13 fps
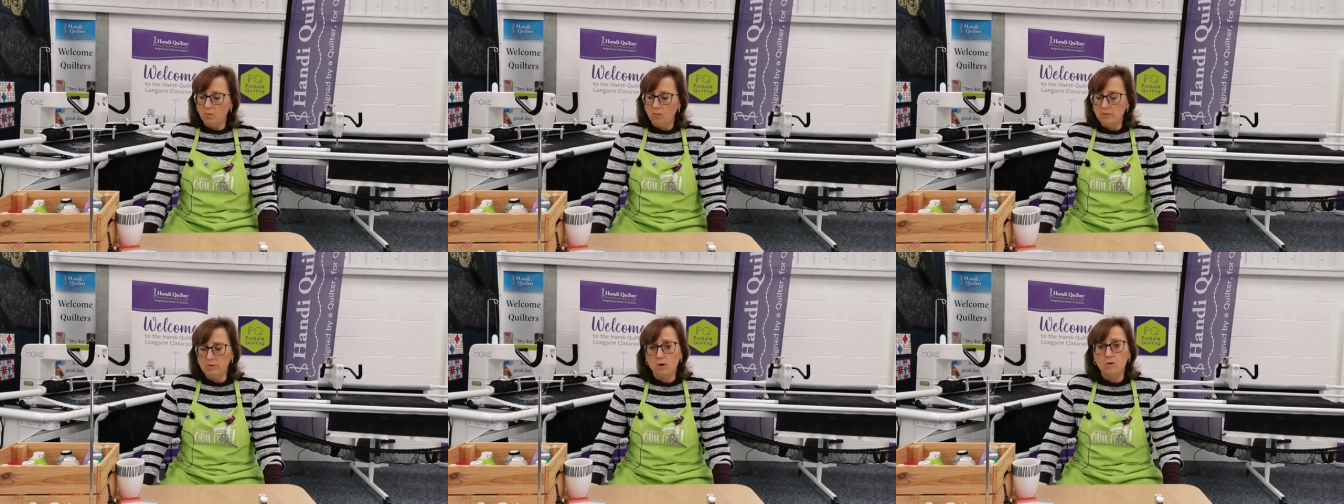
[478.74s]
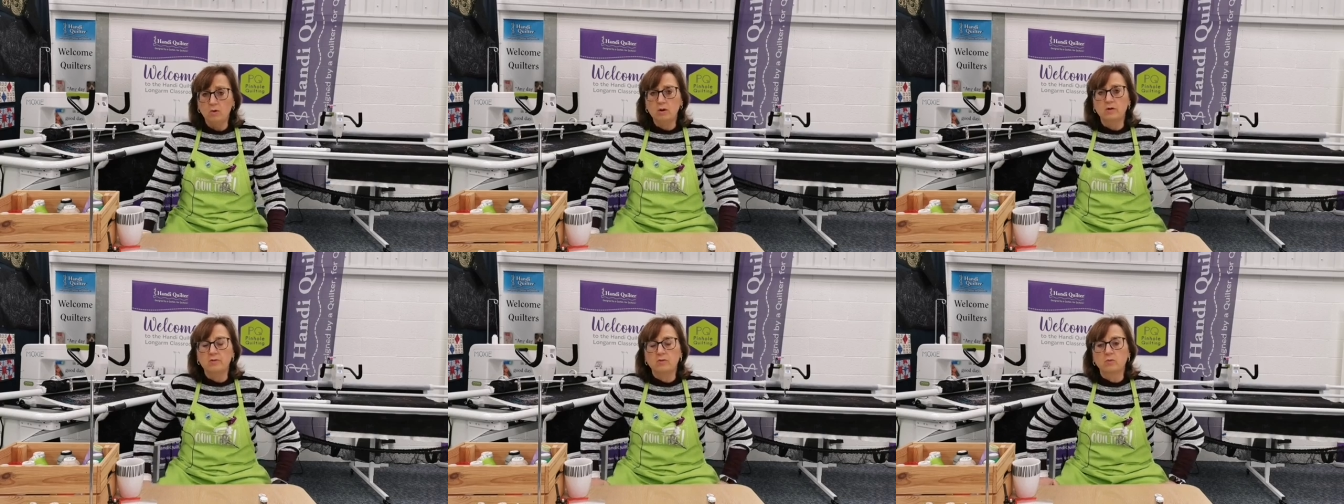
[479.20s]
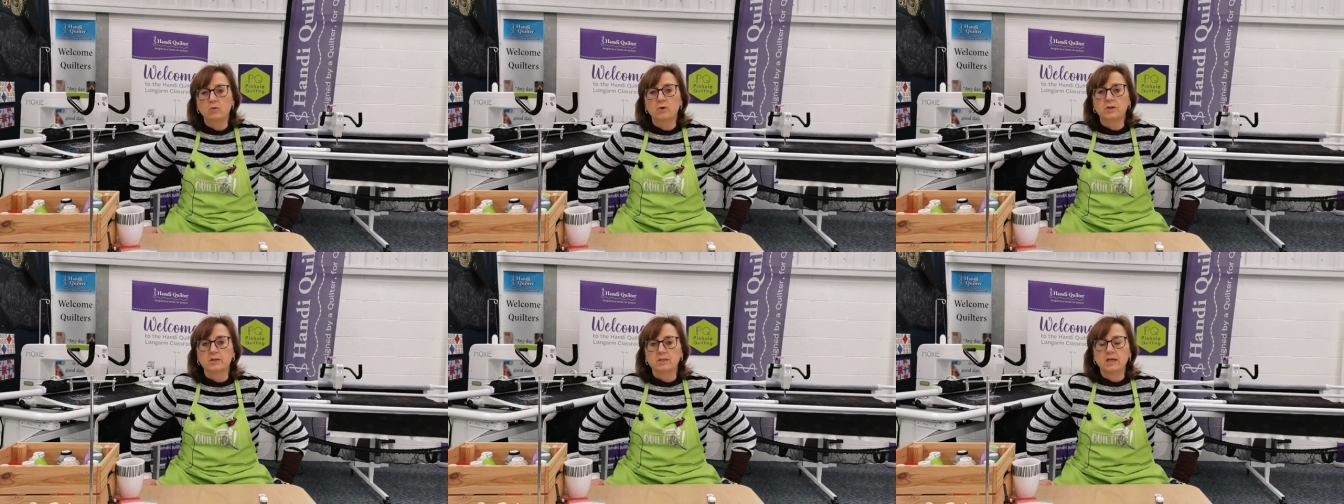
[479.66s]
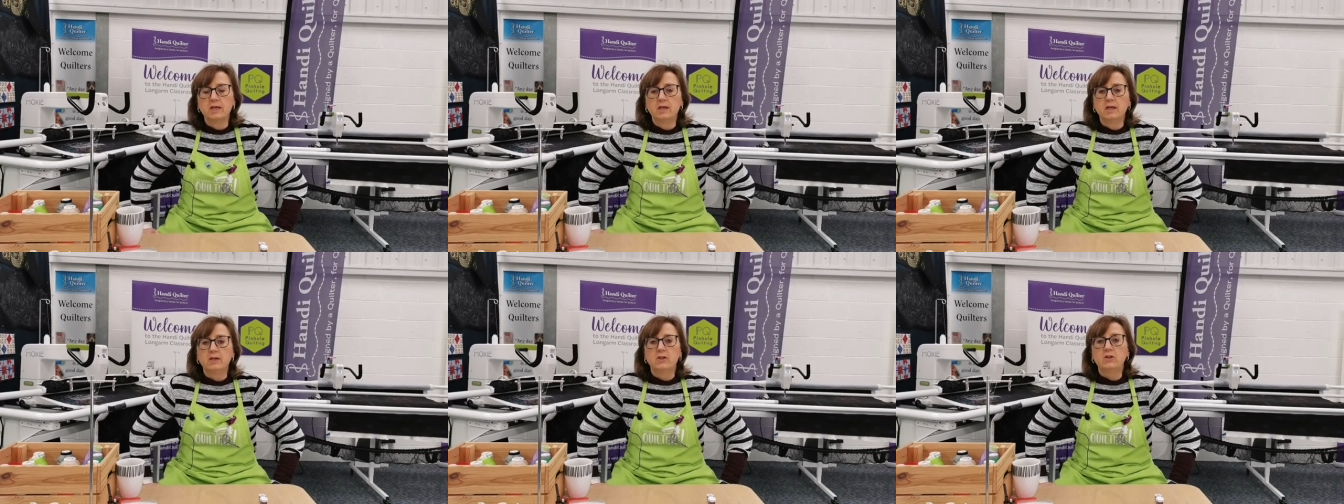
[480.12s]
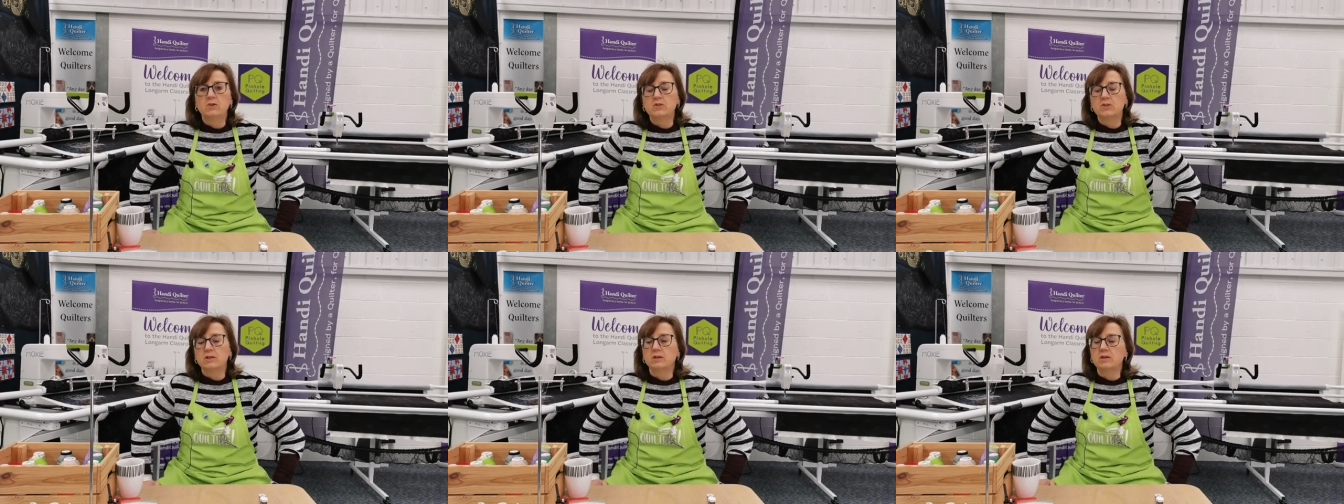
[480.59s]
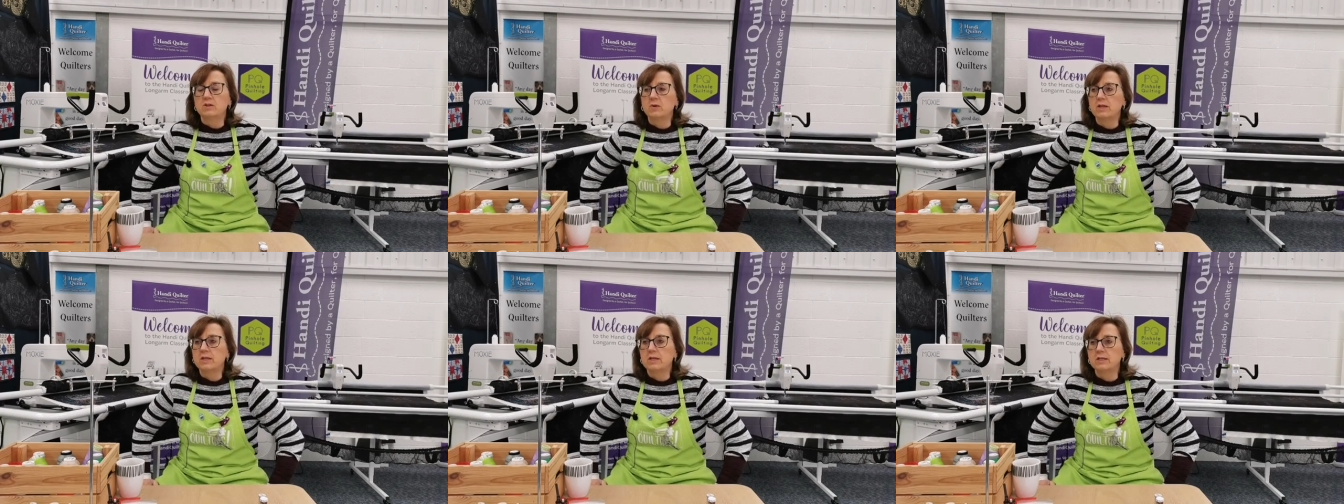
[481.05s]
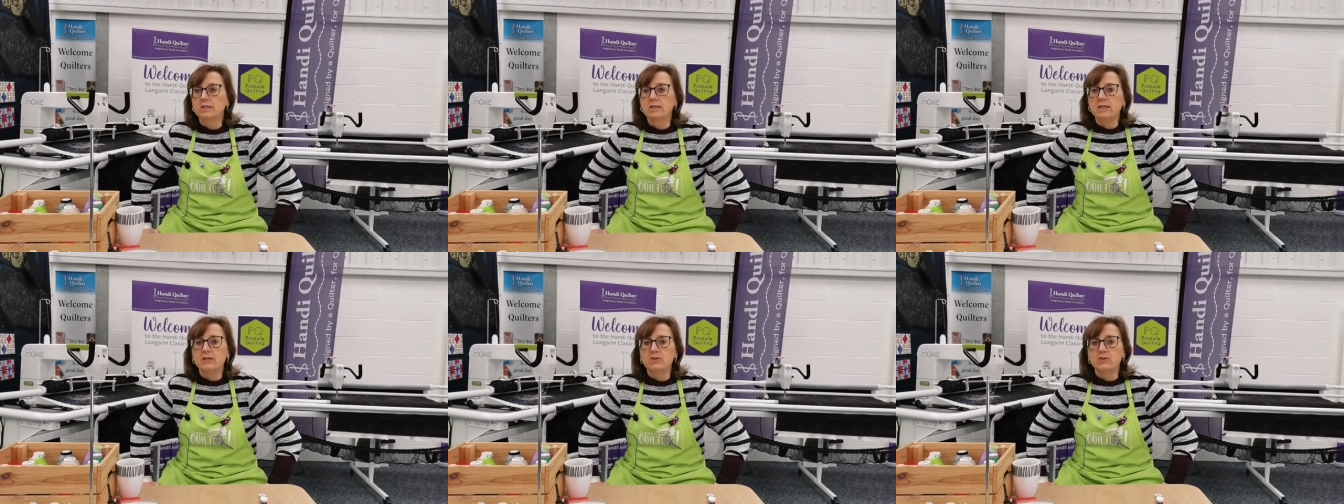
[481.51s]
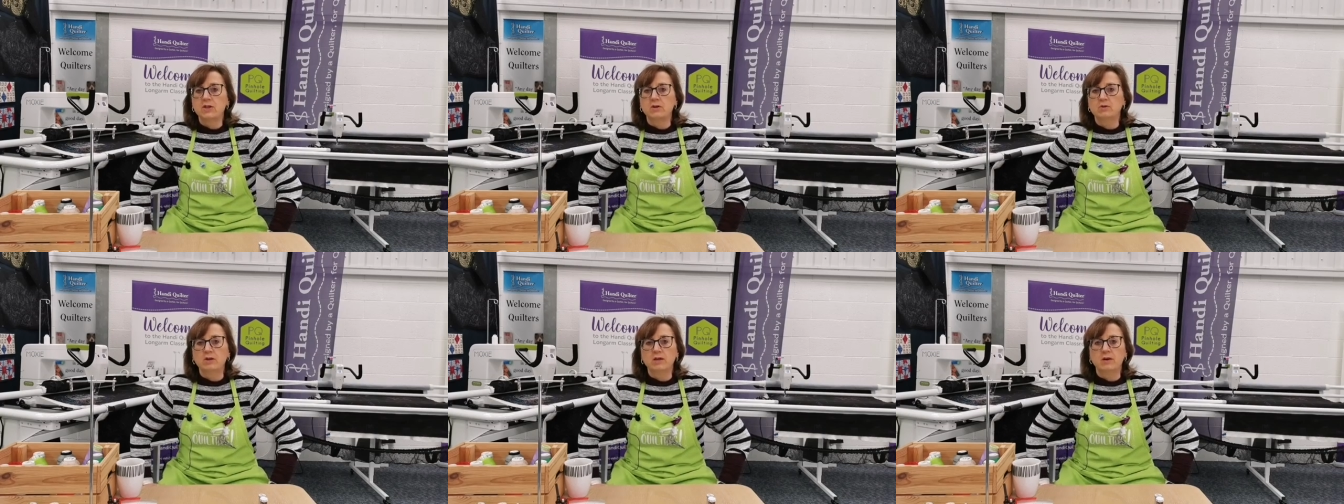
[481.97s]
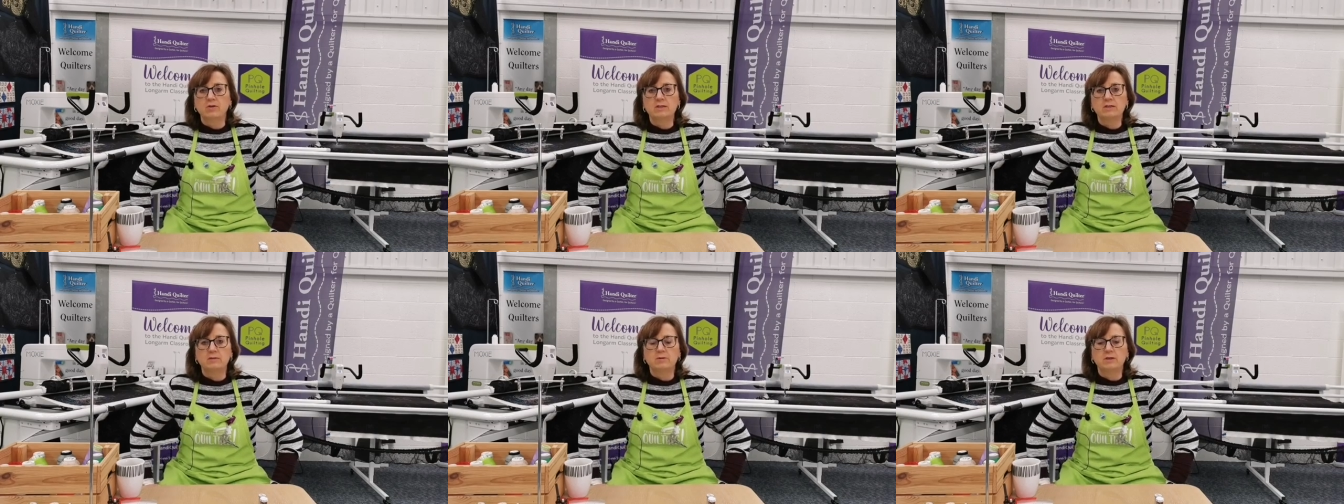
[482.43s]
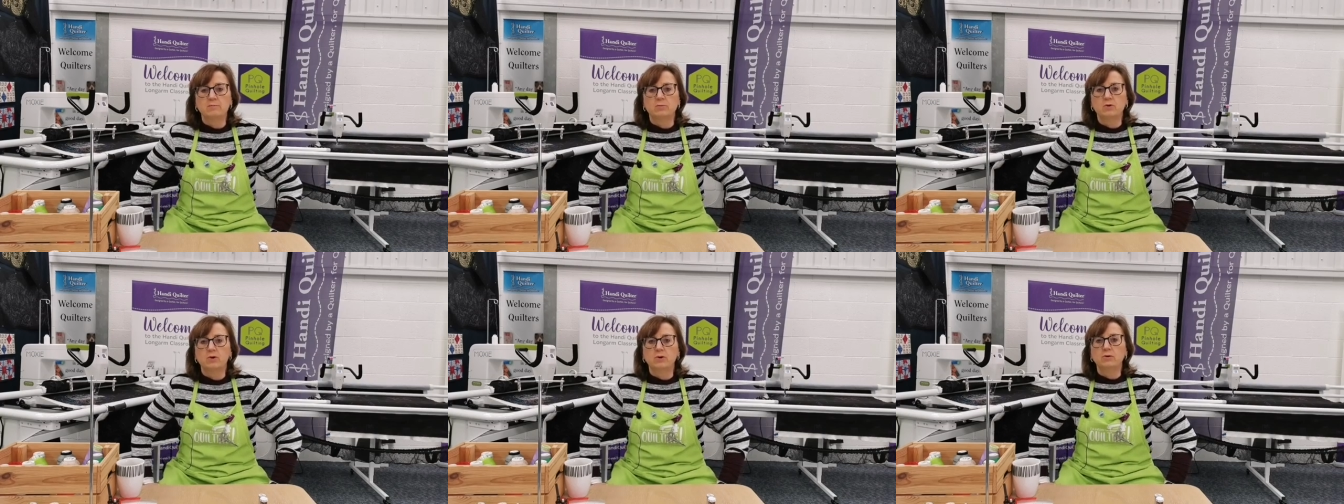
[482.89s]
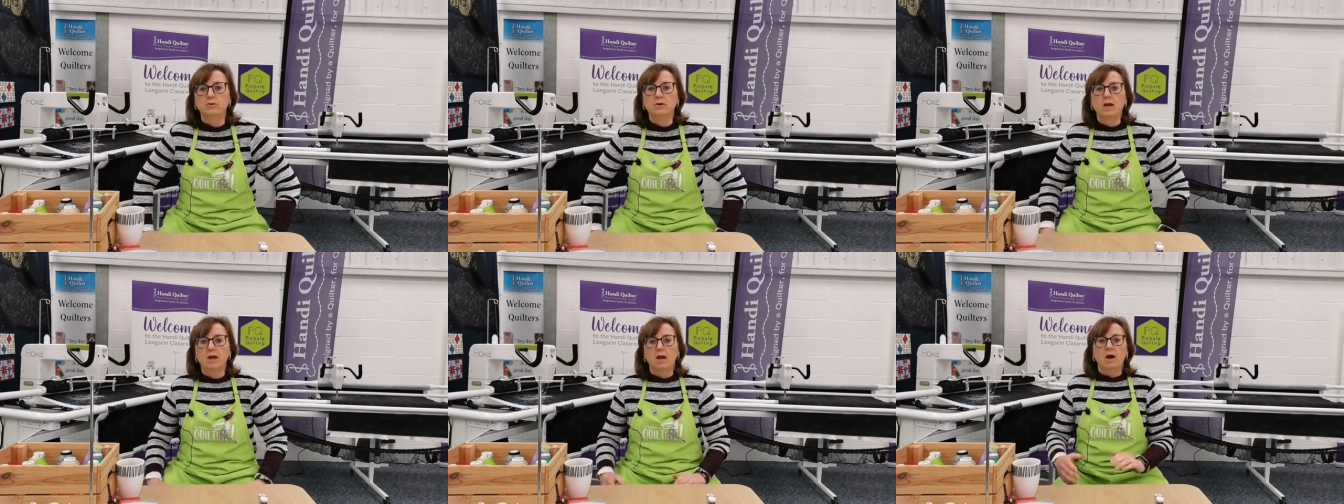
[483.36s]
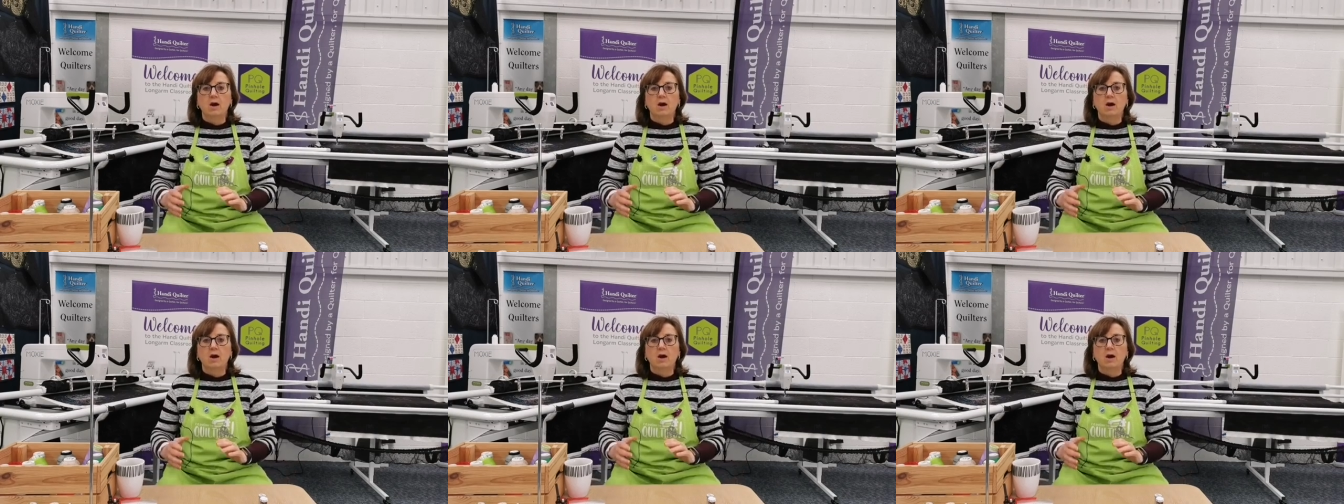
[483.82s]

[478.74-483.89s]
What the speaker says: won the whole cloth award at Houston in 2019. So these are people who